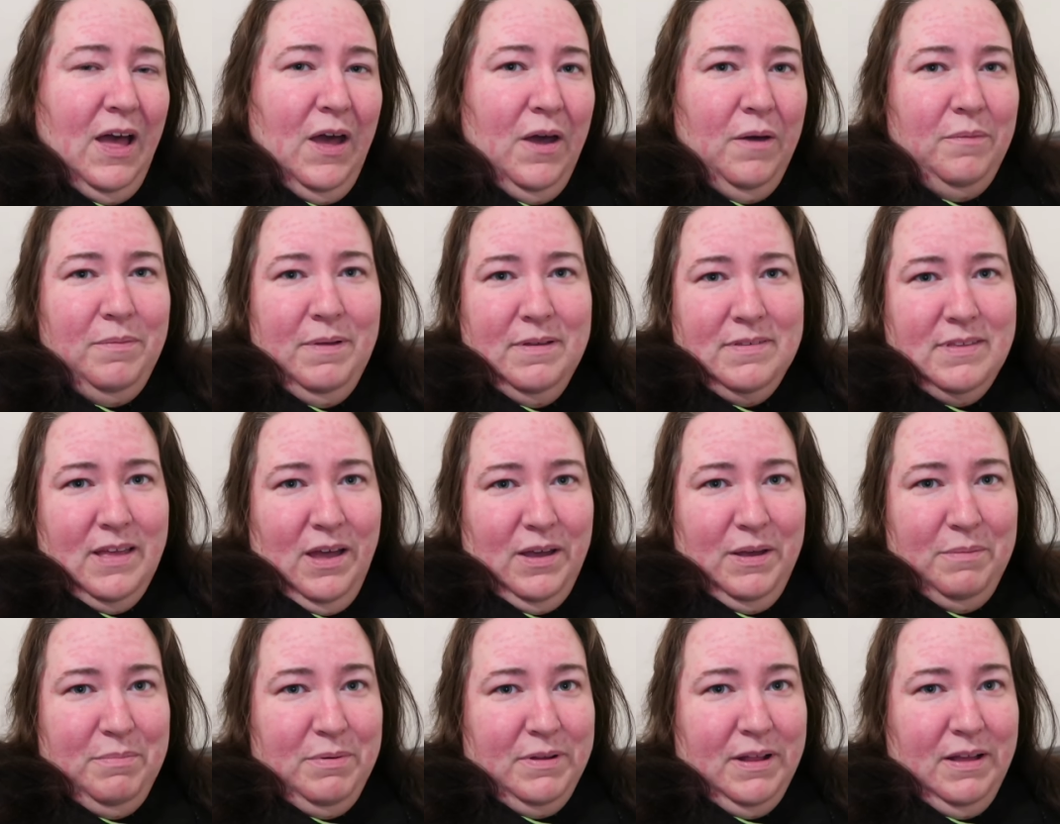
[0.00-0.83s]
I hope that's
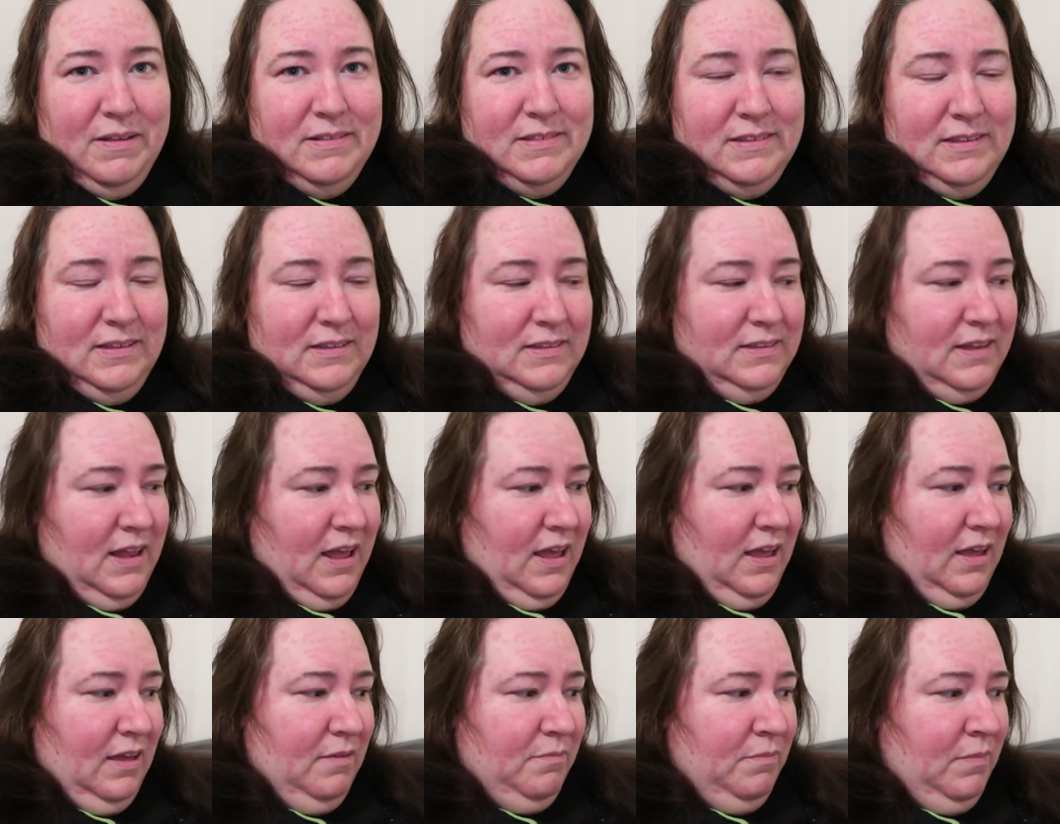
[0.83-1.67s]
how you pronounce his
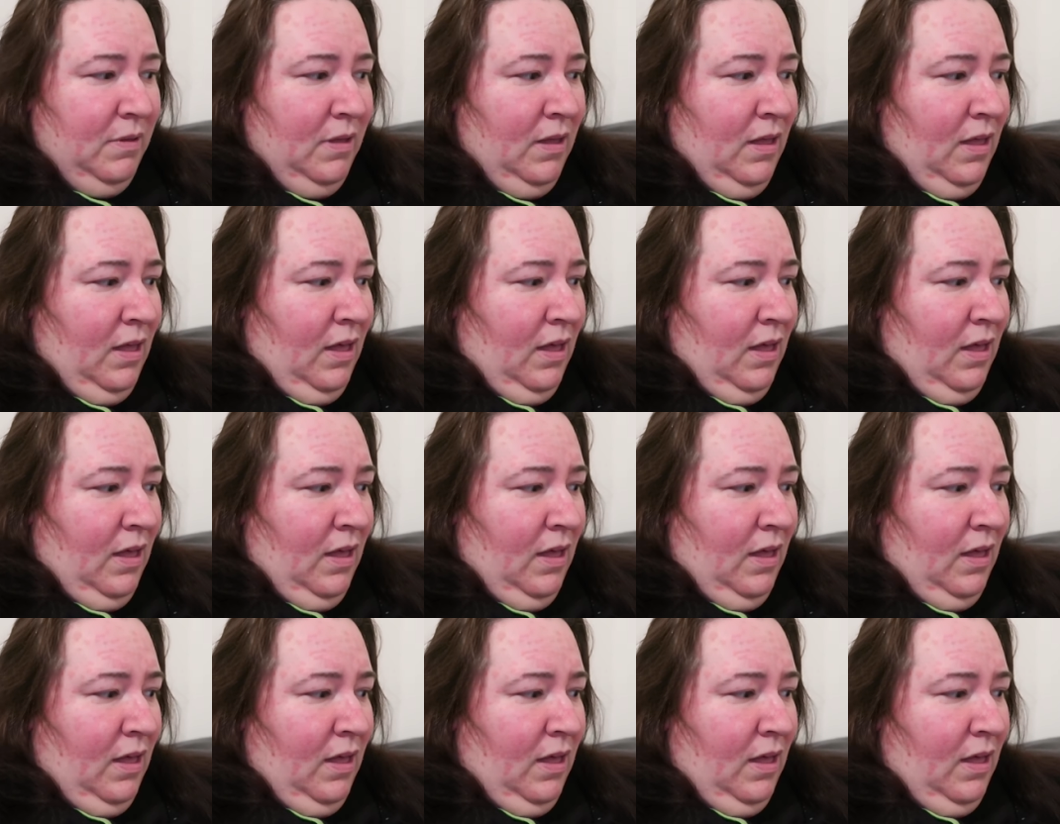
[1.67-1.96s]
name.